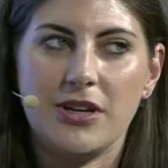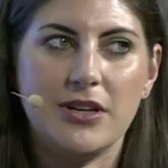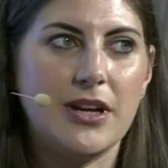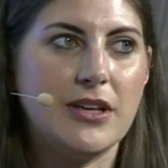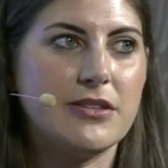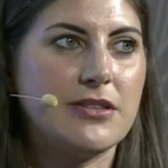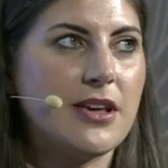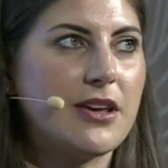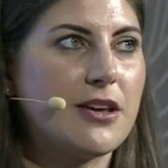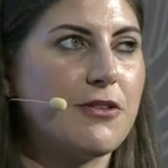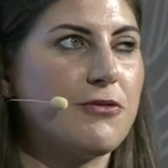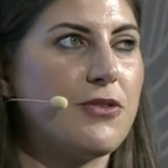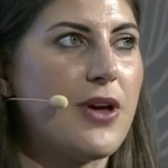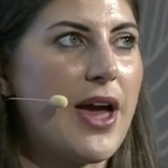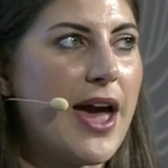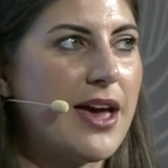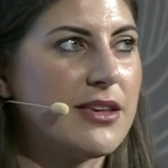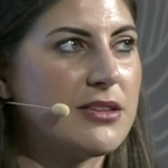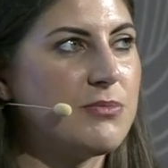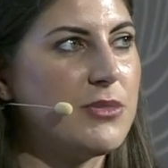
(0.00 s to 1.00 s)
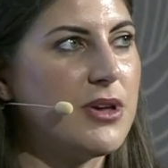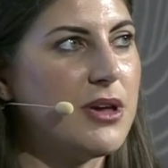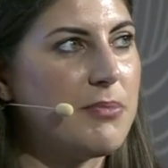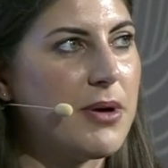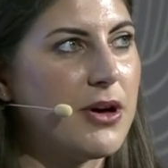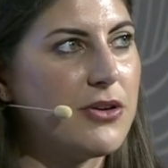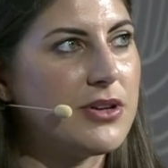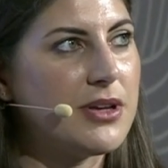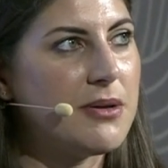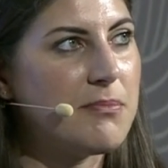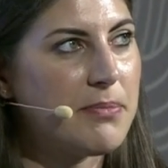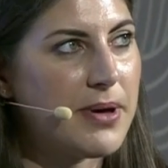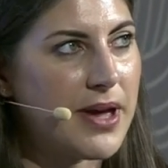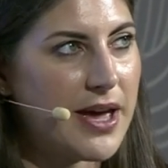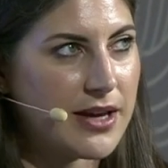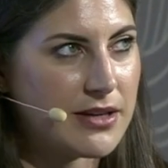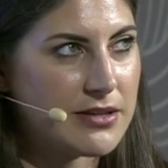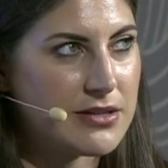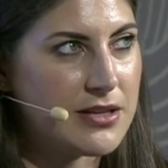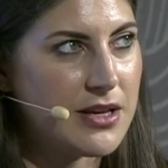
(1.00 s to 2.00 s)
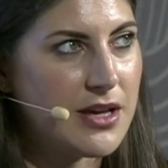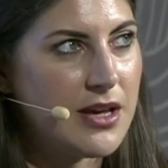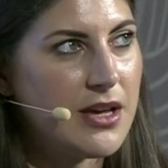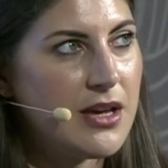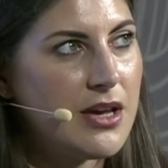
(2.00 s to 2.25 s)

And I think if you ask me about impact,